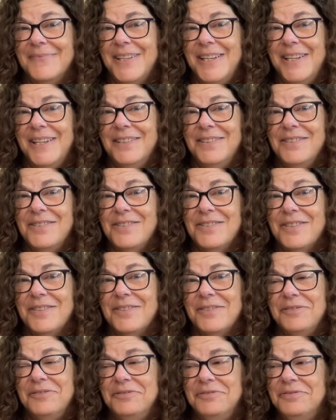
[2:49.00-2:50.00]
Hints
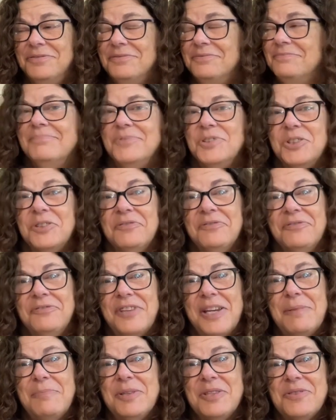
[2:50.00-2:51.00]
of some
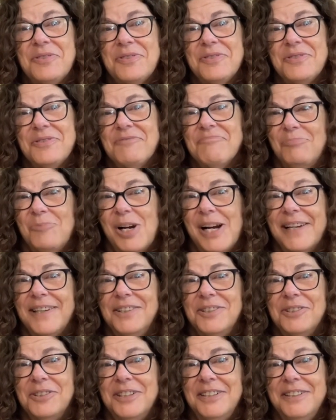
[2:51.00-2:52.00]
famous
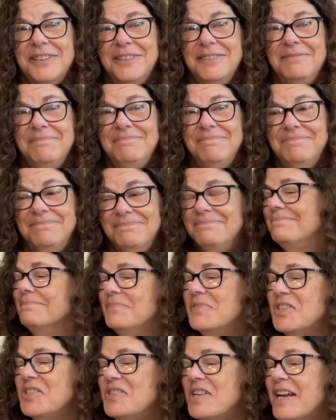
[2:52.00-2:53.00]
wagon train
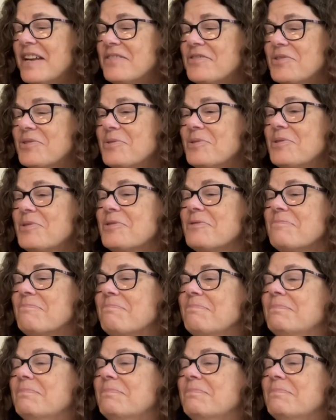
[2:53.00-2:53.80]
disasters.